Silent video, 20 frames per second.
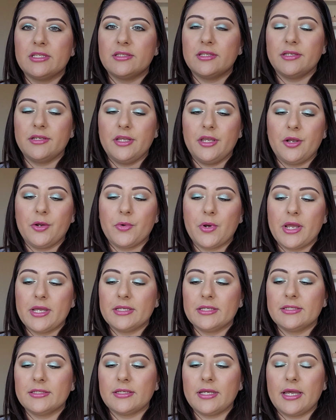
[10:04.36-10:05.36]
the Sydney
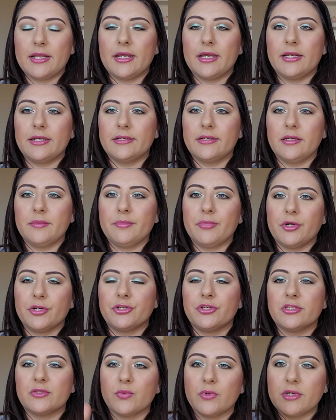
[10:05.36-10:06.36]
Grace, and I did
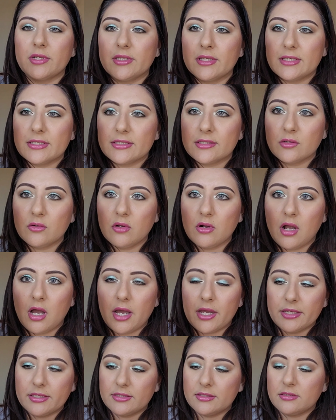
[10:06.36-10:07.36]
purchase one of these little
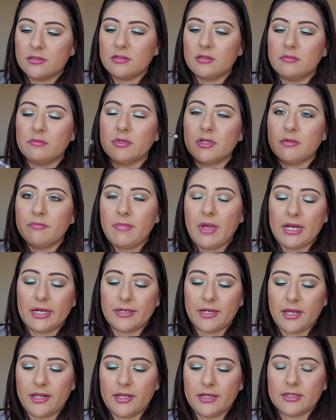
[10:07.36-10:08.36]
guys, little
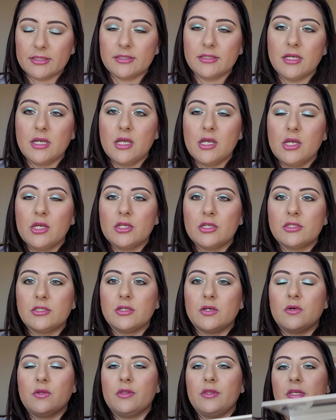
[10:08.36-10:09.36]
magnetics.
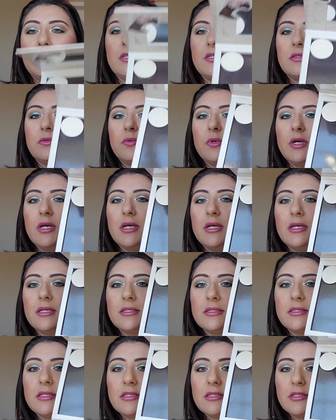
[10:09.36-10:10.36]
So this
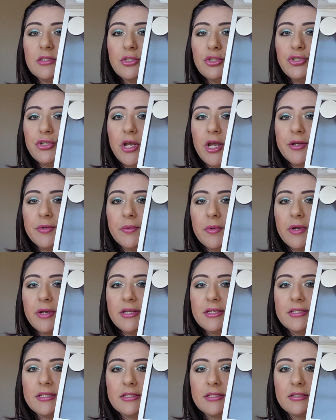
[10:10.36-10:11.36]
was, this is
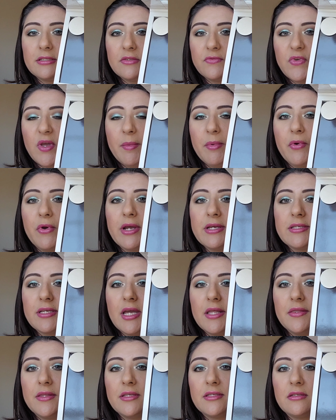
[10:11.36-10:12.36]
January's, this is February's,
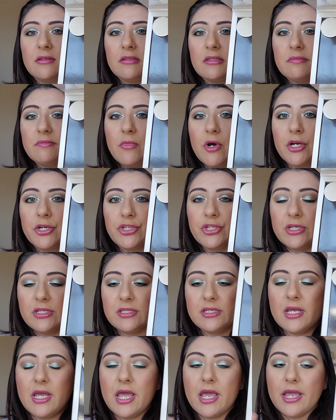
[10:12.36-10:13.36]
and this is March's.